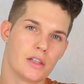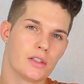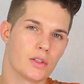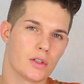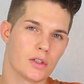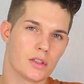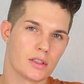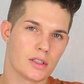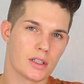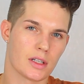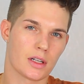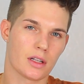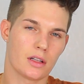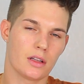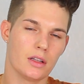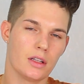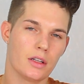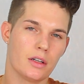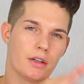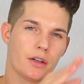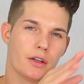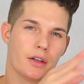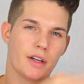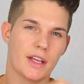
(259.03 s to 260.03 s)
So it's a
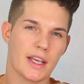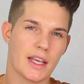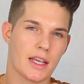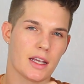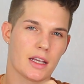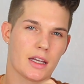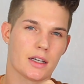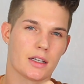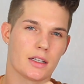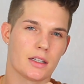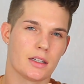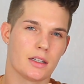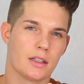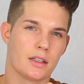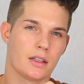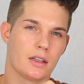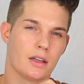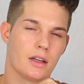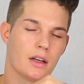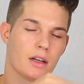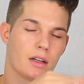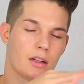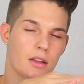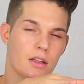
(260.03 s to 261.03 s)
glitter
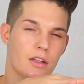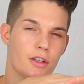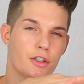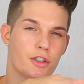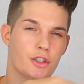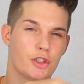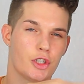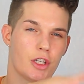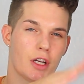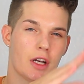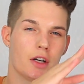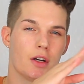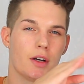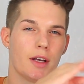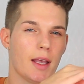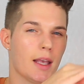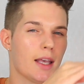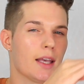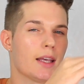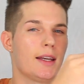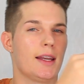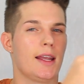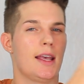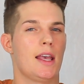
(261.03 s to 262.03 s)
gel
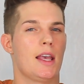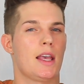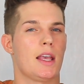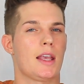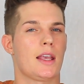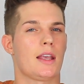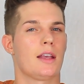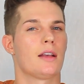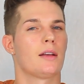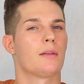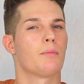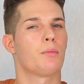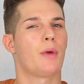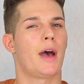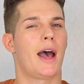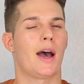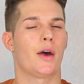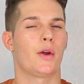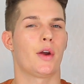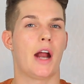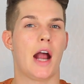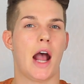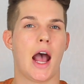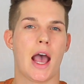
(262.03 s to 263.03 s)
and a
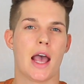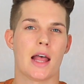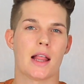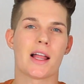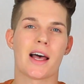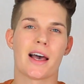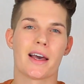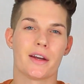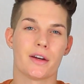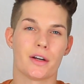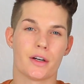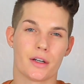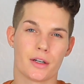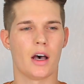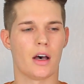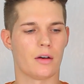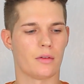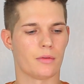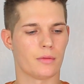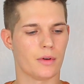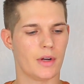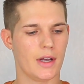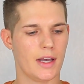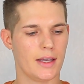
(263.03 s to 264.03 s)
powder highlighter.
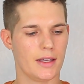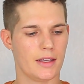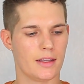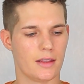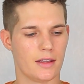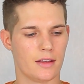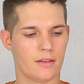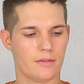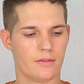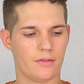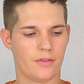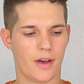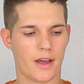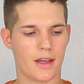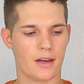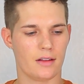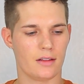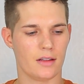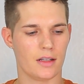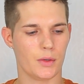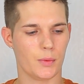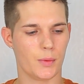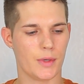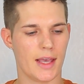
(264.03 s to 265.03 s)
Alright, and then
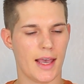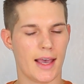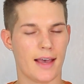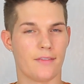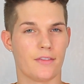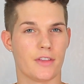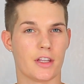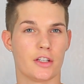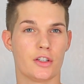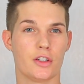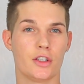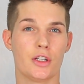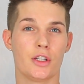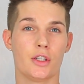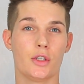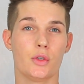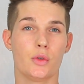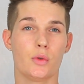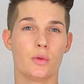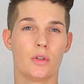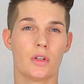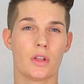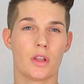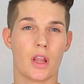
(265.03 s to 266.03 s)
finally we have the
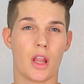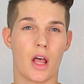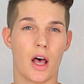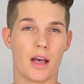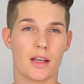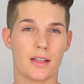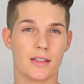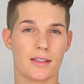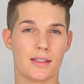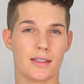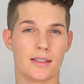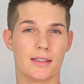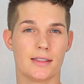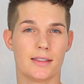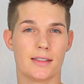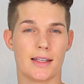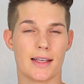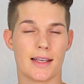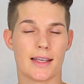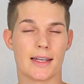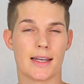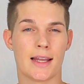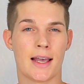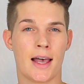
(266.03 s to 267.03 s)
2 glosses
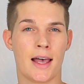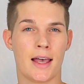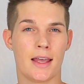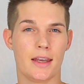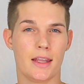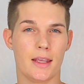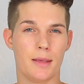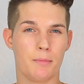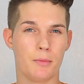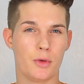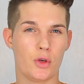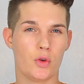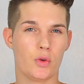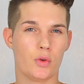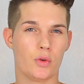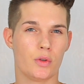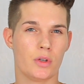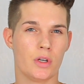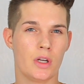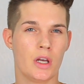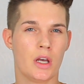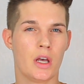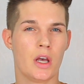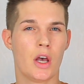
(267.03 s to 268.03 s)
in
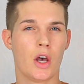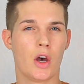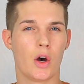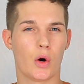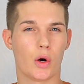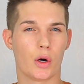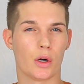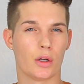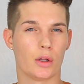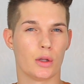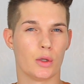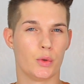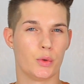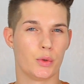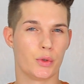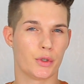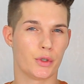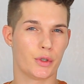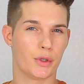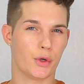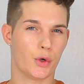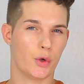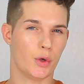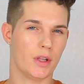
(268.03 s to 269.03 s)
Honeymoon or
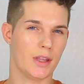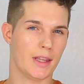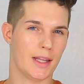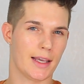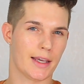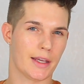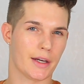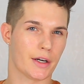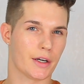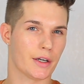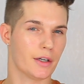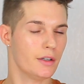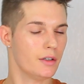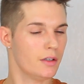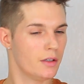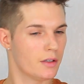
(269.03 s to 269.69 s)
Lunar or Later.